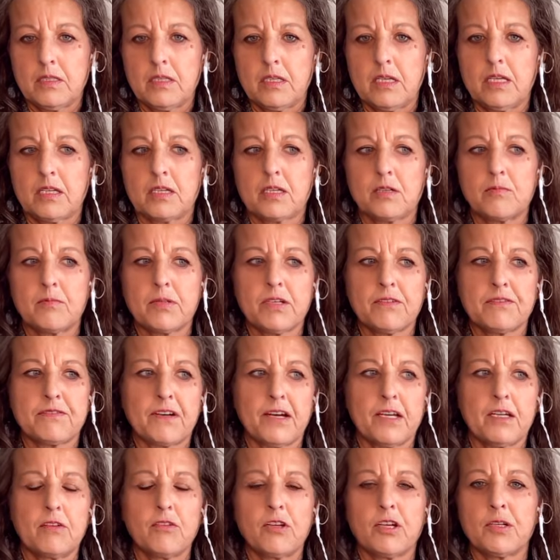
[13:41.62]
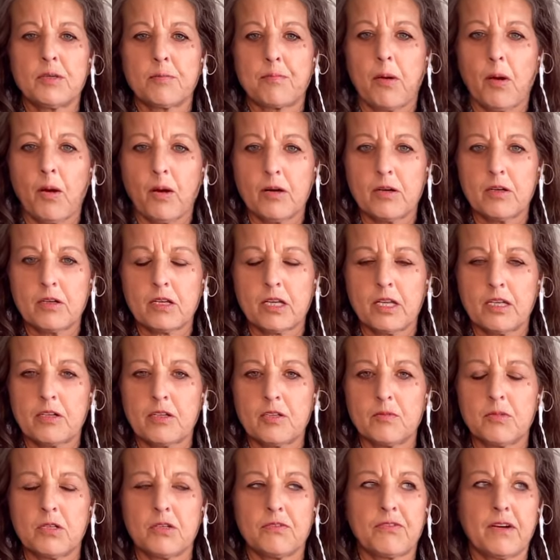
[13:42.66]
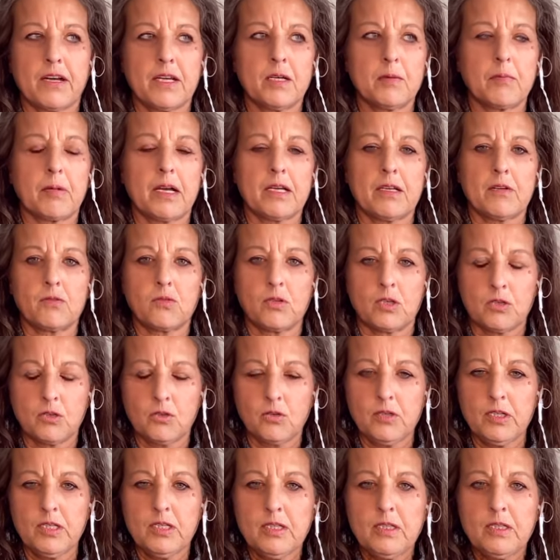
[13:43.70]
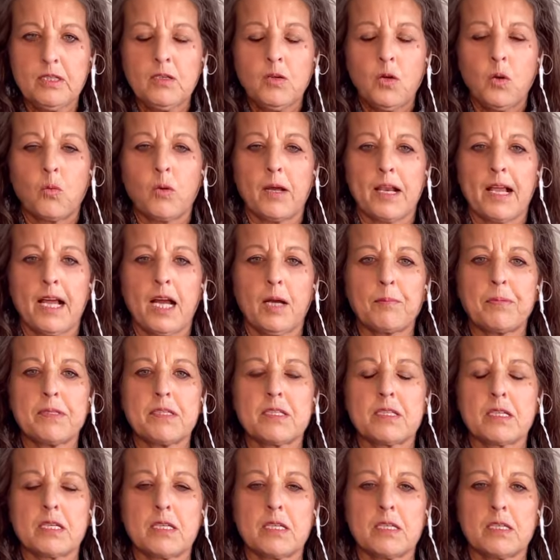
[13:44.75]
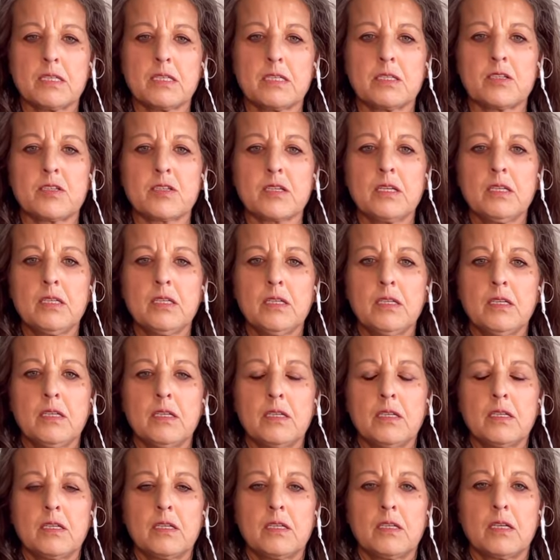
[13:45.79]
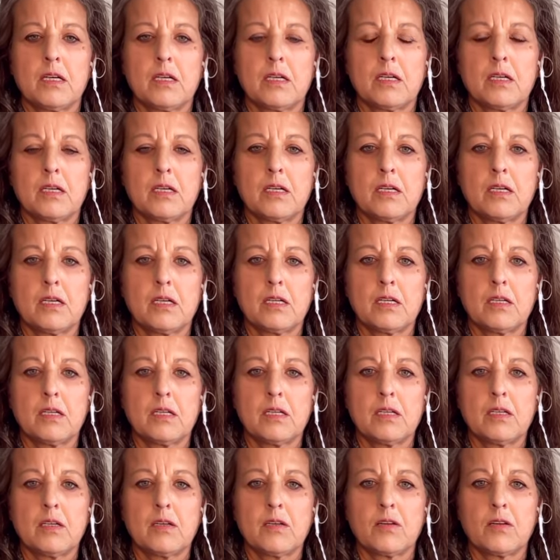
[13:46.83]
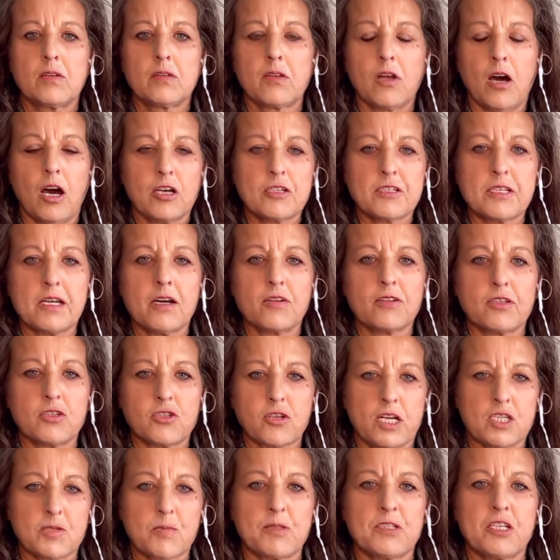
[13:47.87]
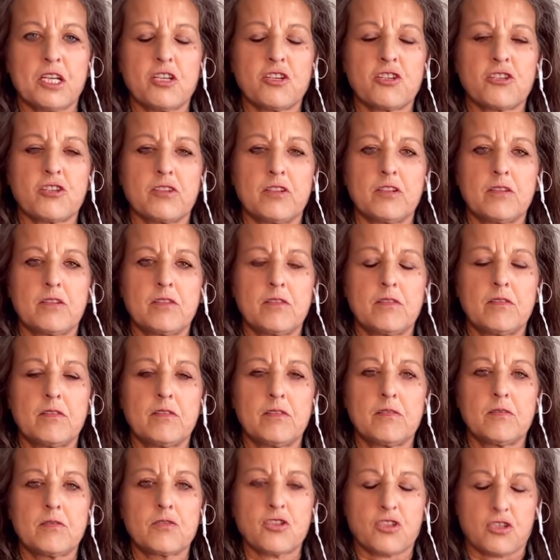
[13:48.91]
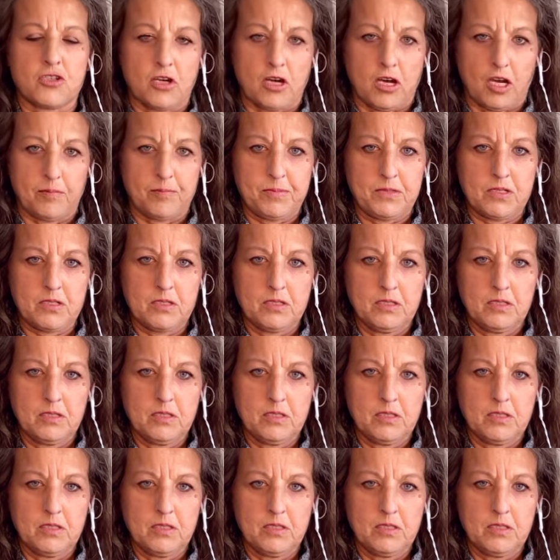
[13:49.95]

It can be a fire in a park. It can be a fire by a road. What happens is lockdown and transportation stopped.